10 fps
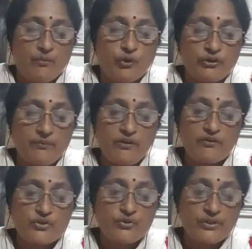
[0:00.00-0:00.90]
Both of them
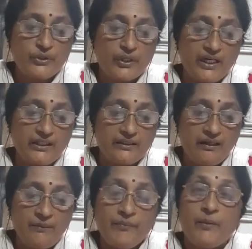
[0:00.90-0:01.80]
used to together
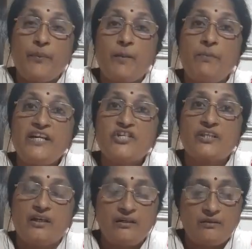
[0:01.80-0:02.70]
publish
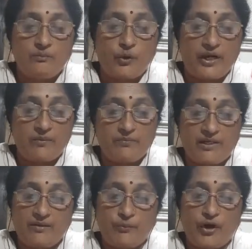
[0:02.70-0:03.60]
the
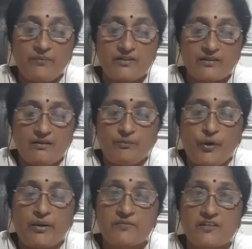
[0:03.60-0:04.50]

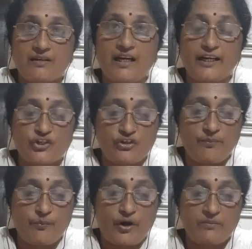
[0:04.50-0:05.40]
poems, collection of
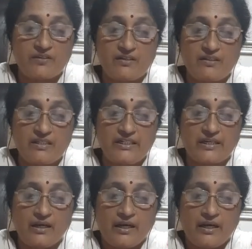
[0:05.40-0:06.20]
poems, isn't it?